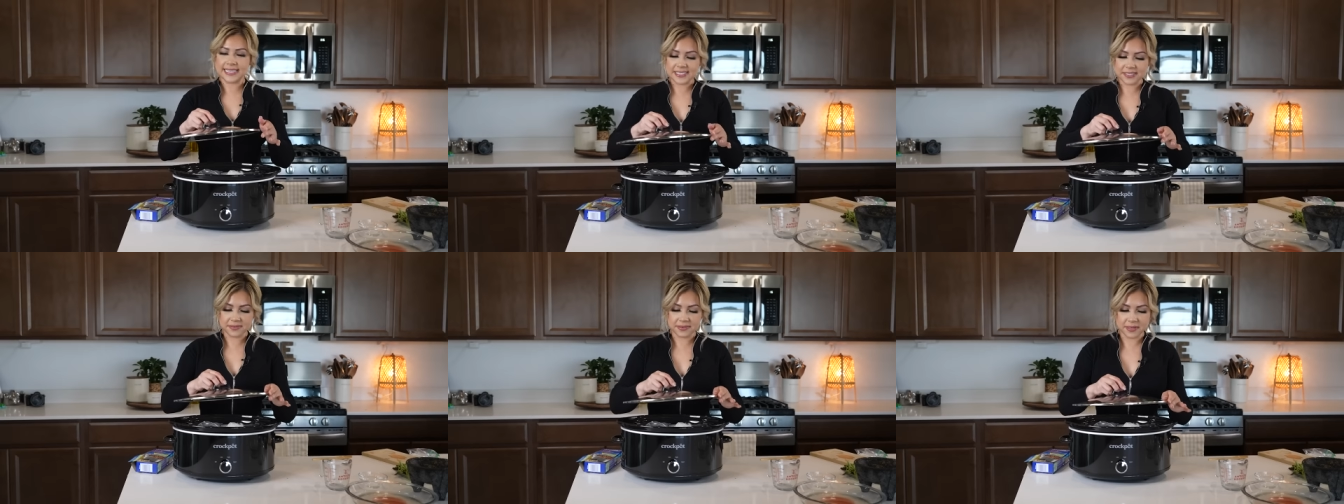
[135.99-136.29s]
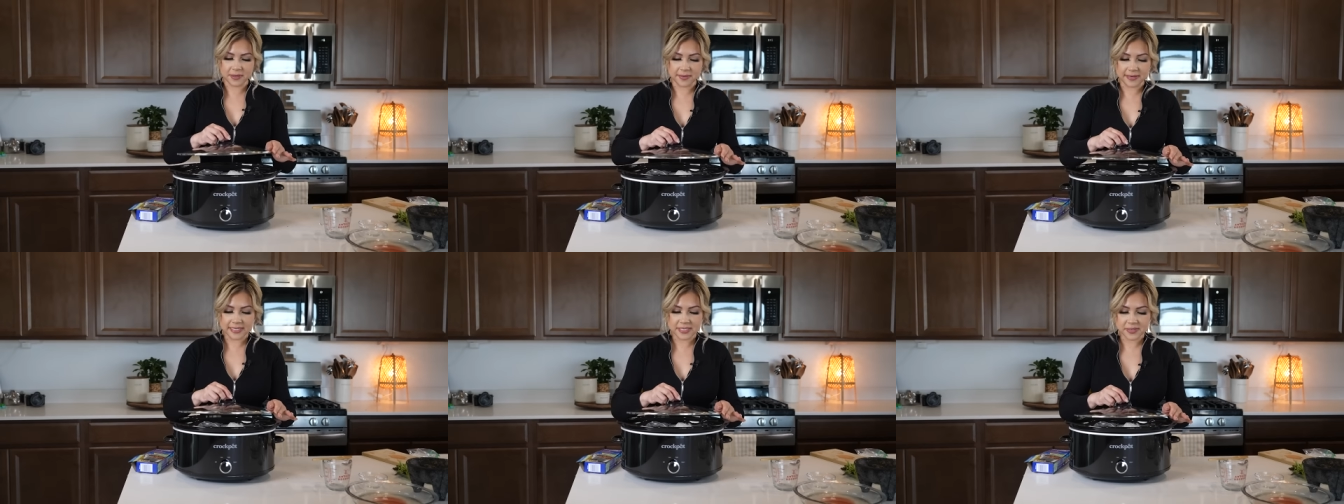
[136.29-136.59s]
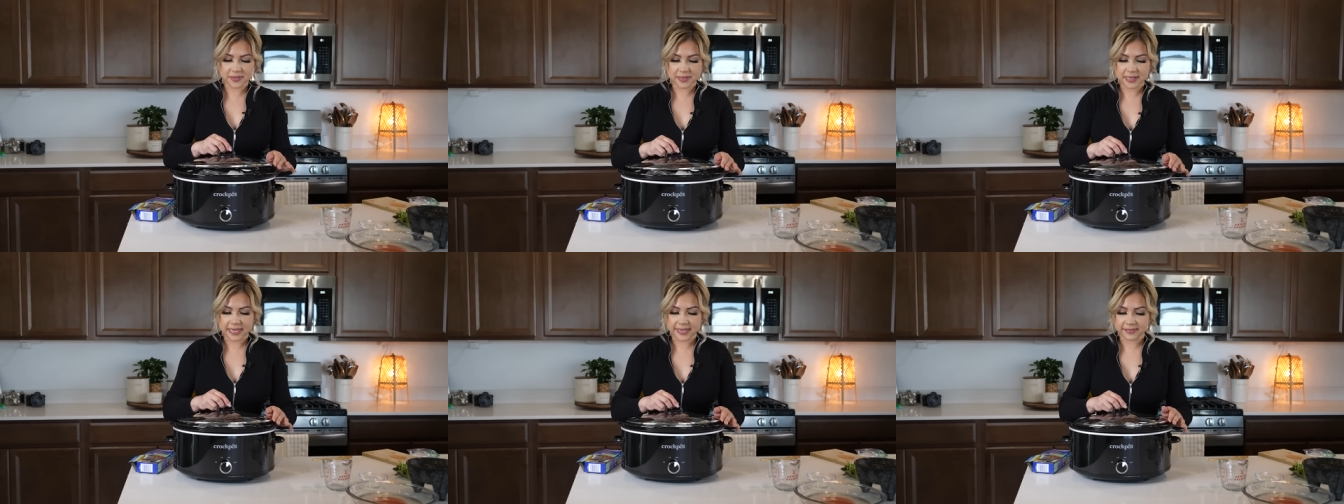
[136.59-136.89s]
so we're going to
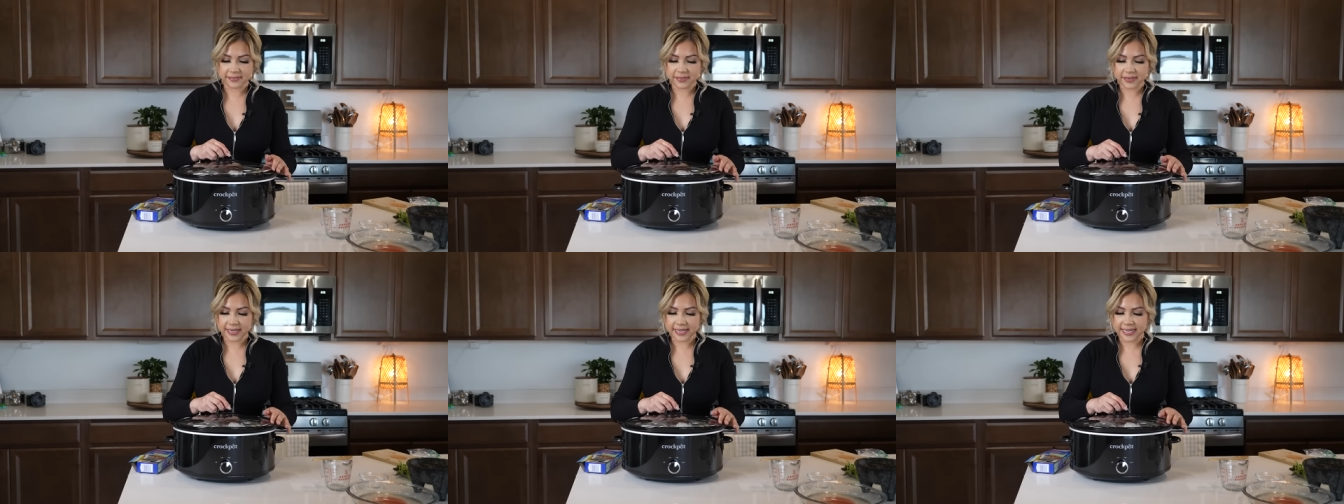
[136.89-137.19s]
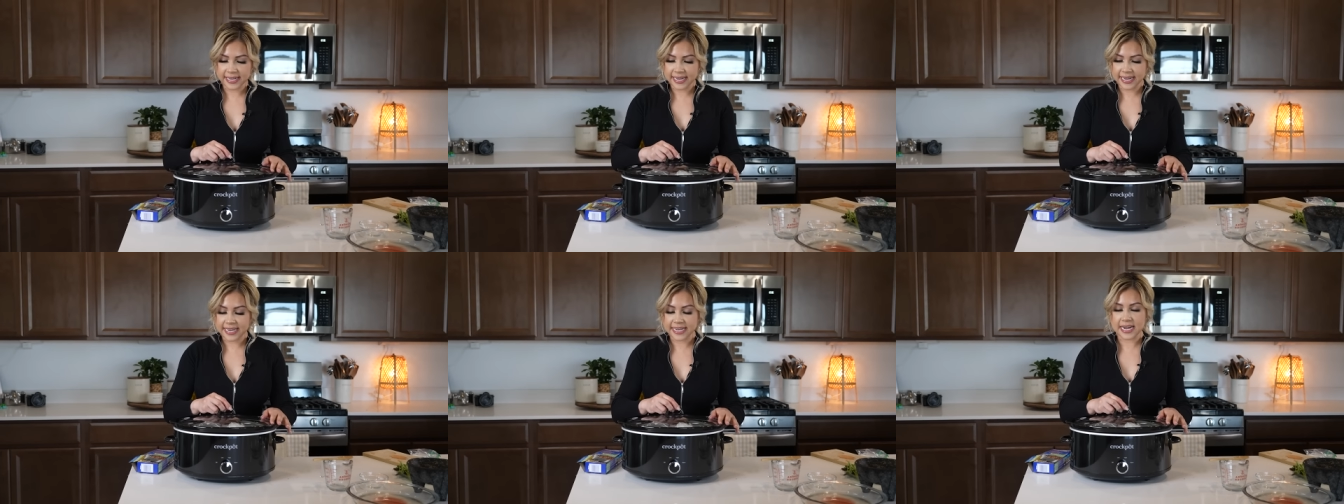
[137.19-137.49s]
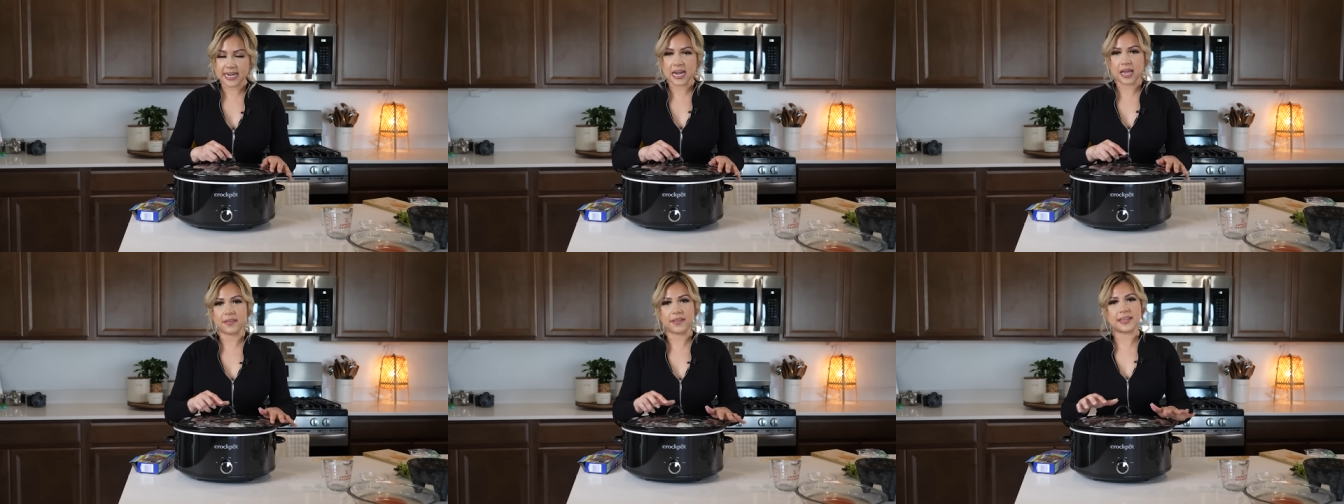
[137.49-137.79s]
cover it and
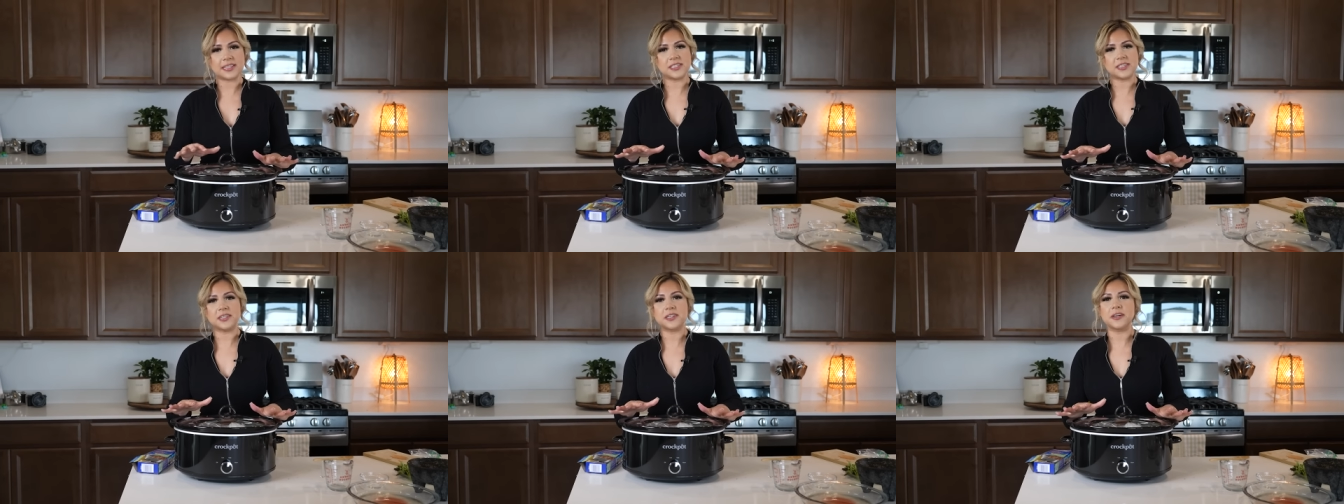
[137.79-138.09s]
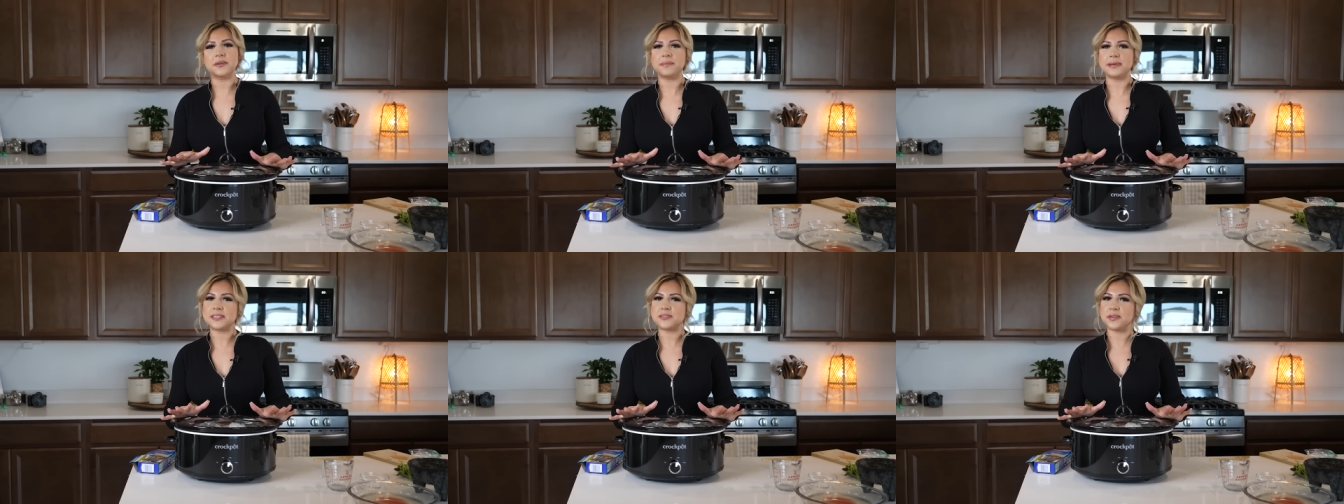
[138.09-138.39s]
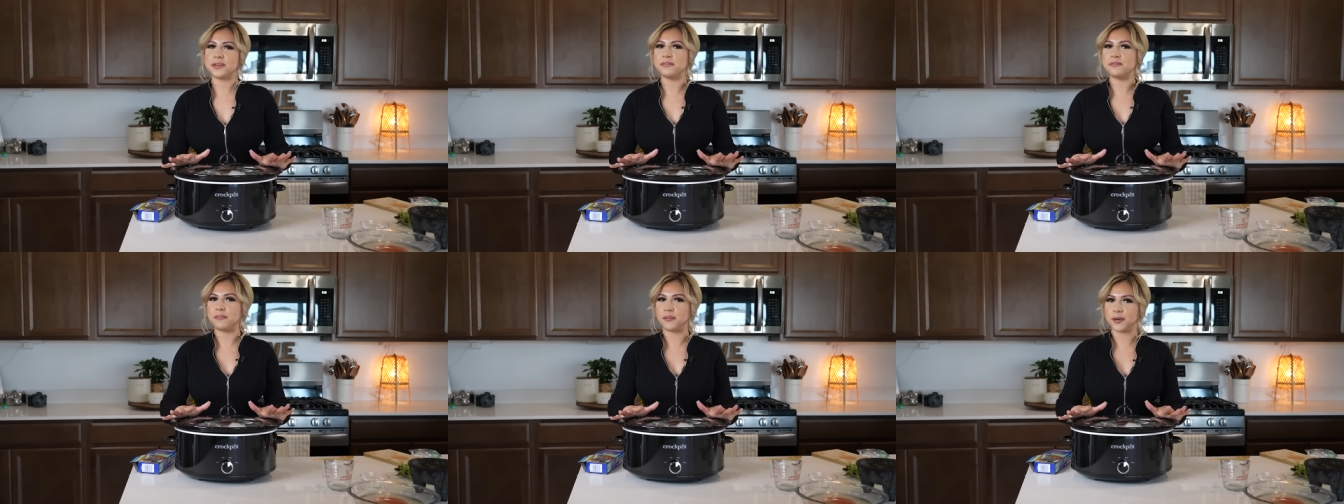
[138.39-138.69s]
allow that to cook
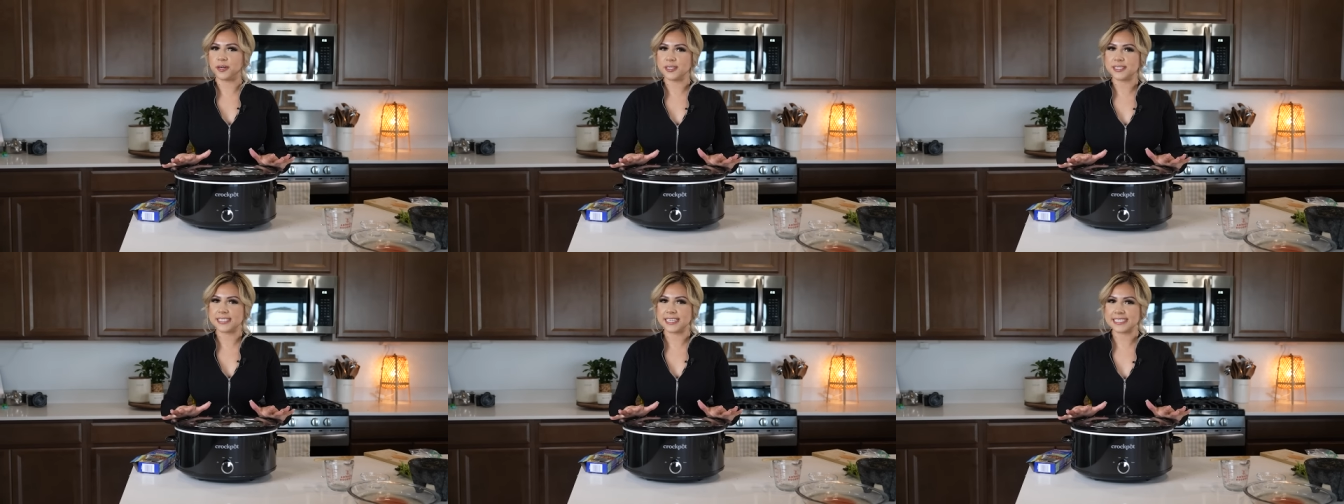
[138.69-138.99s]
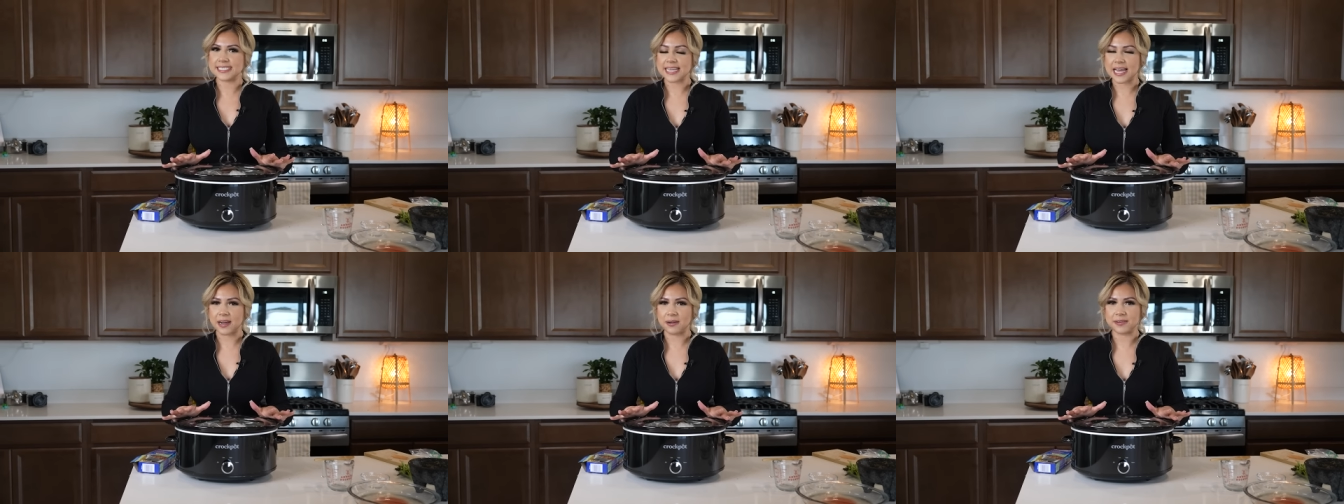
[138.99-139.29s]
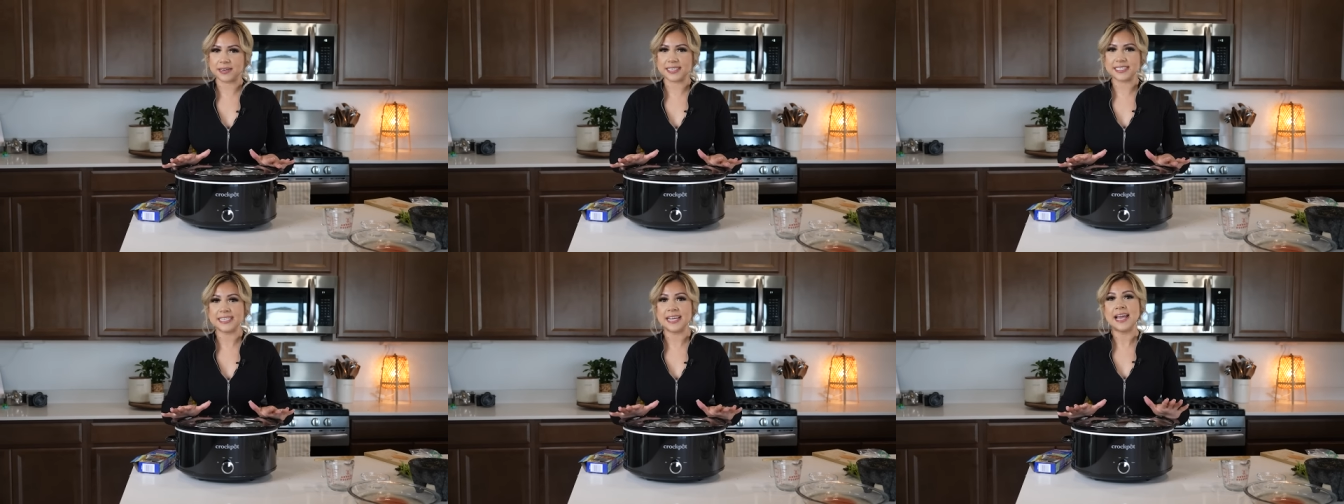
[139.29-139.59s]
between four to six
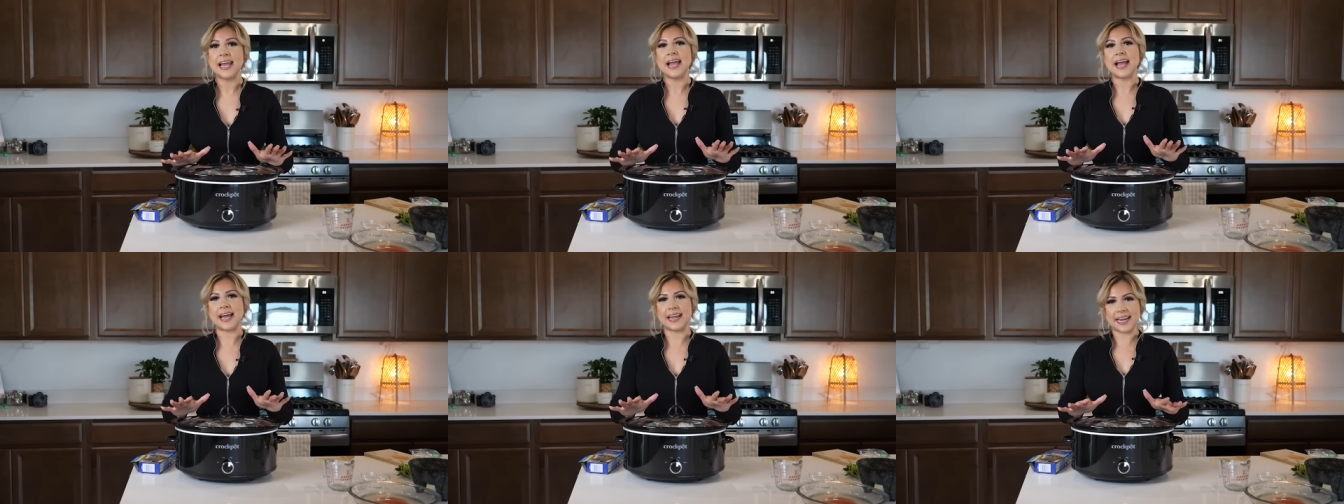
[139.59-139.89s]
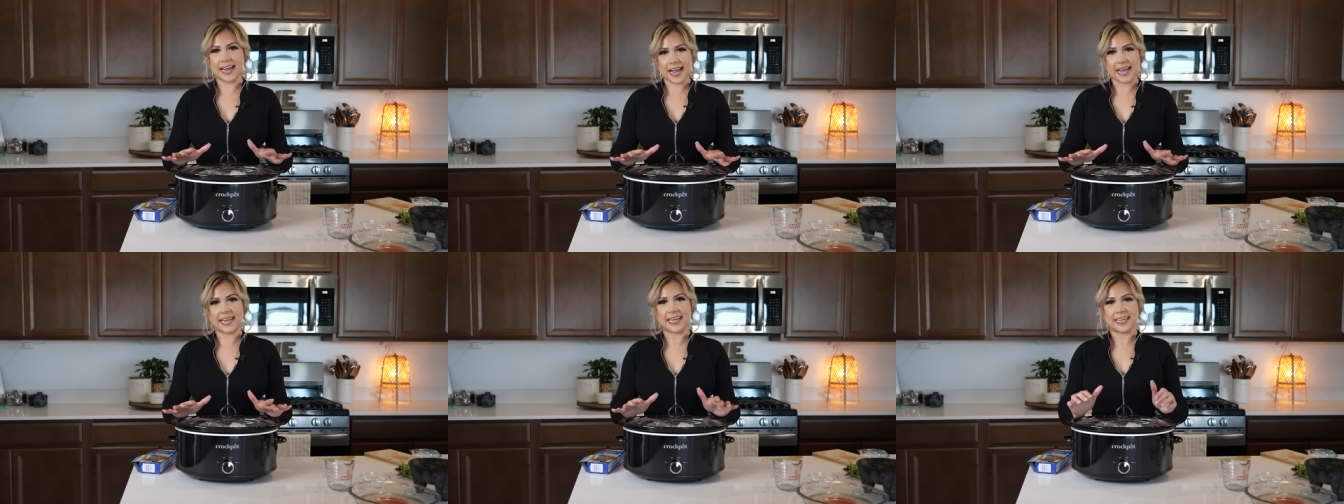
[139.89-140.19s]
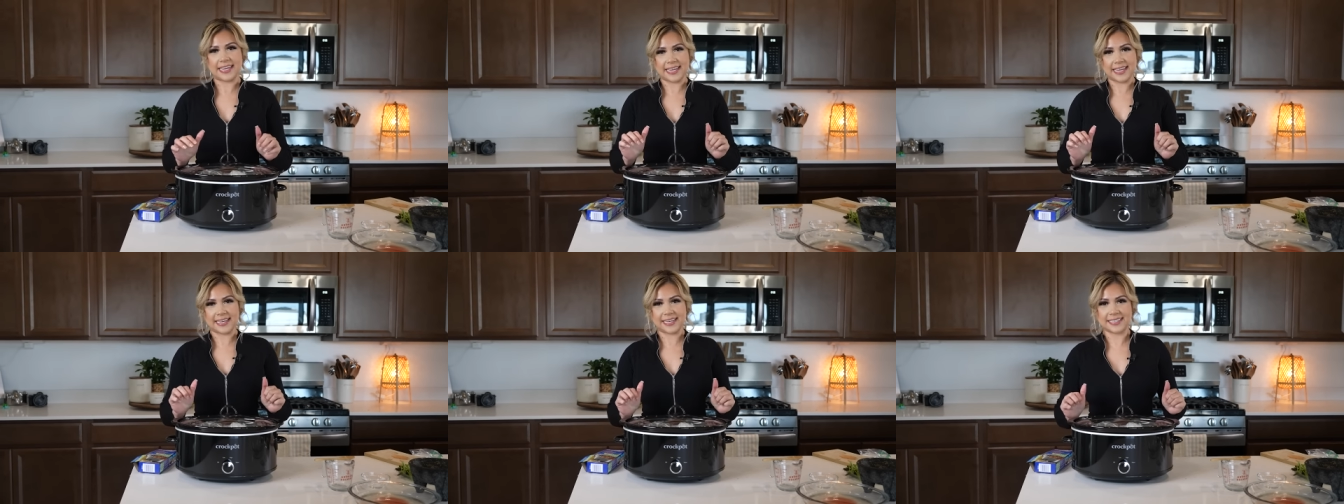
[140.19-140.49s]
hours on high
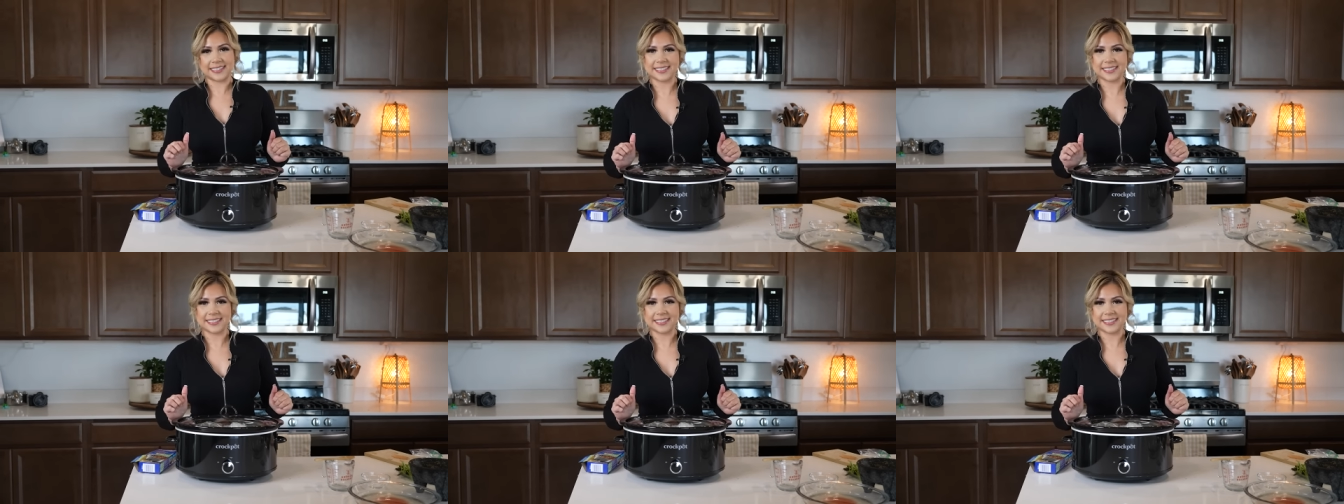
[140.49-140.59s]
heat.